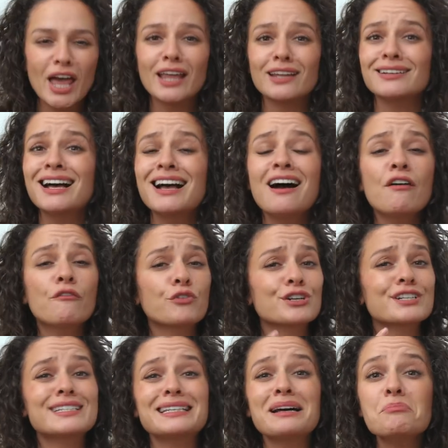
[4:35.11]
And for
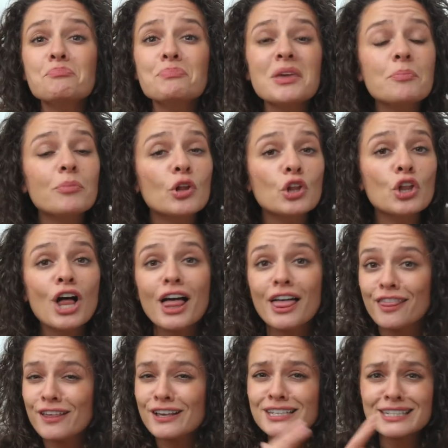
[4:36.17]
some people,
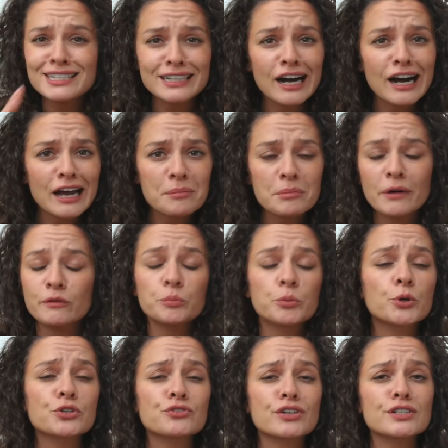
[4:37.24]
this time of a
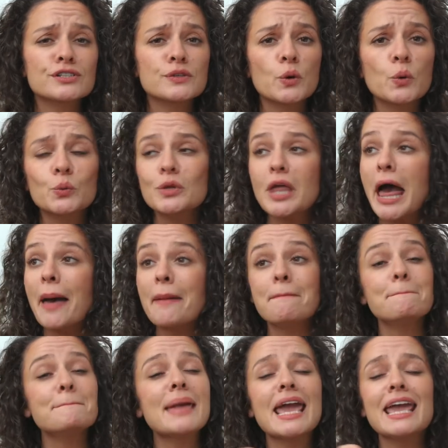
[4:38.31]
portrait zone
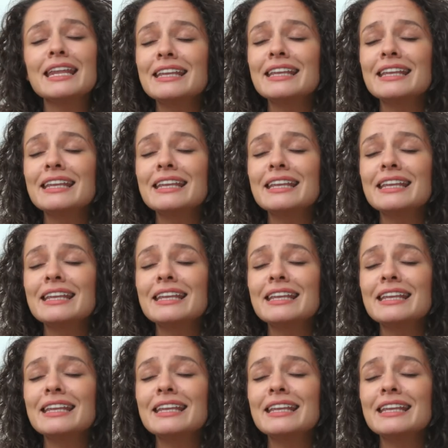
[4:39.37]
may